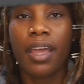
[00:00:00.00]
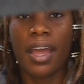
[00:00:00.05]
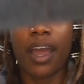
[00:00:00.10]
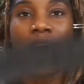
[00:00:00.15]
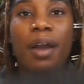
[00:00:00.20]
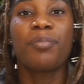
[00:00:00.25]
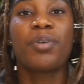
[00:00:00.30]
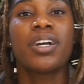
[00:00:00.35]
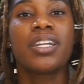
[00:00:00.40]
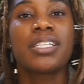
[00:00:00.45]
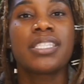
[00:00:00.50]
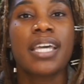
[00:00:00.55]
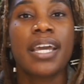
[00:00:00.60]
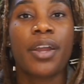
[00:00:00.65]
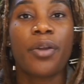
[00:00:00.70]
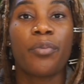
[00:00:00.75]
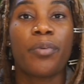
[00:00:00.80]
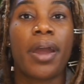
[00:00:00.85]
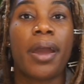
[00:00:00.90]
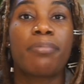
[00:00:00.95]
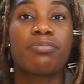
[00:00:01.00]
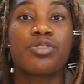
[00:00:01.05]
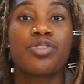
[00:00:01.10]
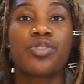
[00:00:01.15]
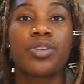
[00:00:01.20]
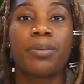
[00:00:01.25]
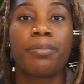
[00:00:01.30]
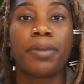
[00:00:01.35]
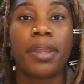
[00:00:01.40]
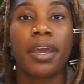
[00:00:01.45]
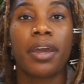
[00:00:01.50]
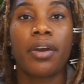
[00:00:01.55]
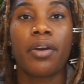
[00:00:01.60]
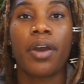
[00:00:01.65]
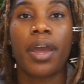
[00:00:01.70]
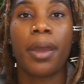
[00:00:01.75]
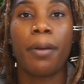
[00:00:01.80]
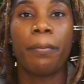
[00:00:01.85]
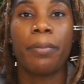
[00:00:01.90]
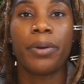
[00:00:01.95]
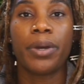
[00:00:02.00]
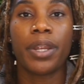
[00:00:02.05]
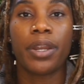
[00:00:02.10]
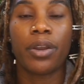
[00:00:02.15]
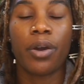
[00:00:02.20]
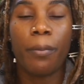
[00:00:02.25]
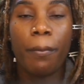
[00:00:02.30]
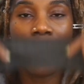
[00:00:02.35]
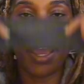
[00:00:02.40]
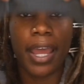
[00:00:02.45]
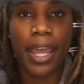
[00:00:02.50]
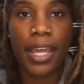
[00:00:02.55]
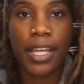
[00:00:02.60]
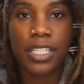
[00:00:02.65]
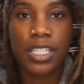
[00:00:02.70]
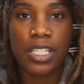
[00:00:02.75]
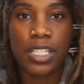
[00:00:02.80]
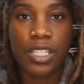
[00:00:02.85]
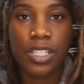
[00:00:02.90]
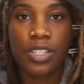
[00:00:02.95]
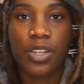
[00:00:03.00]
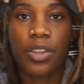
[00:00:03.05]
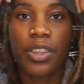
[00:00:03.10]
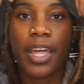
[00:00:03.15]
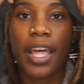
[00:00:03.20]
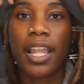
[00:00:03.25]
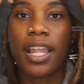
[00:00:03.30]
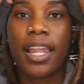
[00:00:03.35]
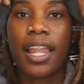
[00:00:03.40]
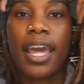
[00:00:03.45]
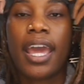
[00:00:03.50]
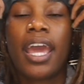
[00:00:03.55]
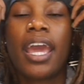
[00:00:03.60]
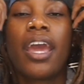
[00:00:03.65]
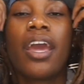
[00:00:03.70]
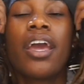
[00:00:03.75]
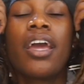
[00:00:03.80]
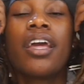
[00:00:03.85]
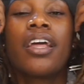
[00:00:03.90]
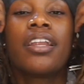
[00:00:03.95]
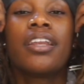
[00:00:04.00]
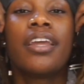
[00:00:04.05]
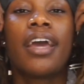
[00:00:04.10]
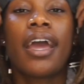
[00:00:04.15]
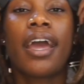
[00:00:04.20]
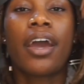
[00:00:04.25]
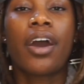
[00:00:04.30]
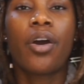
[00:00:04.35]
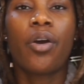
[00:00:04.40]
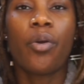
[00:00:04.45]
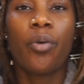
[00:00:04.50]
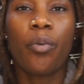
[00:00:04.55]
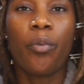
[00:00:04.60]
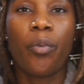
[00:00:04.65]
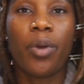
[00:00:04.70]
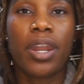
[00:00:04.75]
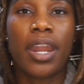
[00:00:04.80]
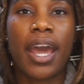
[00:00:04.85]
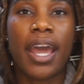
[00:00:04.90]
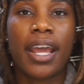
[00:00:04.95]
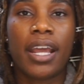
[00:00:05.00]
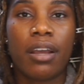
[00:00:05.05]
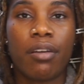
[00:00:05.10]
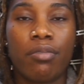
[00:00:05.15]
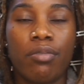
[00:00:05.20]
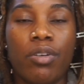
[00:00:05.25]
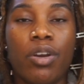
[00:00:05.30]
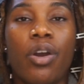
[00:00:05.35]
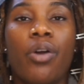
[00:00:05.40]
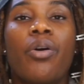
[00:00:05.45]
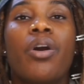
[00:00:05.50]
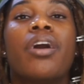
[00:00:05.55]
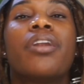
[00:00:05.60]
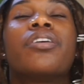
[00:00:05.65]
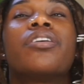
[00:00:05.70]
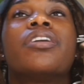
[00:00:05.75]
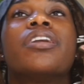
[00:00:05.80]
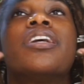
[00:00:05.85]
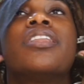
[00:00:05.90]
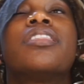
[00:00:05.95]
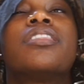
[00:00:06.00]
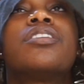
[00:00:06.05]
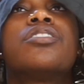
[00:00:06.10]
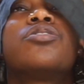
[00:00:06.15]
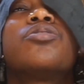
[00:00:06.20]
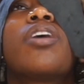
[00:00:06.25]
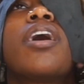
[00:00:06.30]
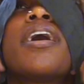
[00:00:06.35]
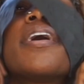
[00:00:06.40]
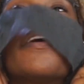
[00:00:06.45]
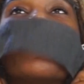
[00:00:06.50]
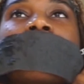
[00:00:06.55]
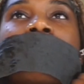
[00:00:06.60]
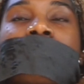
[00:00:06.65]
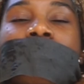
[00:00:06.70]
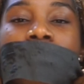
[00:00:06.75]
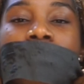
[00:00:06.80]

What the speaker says: I'm gonna take a wrap strip now and put it on my edges so they lay down when I go underneath the dryer.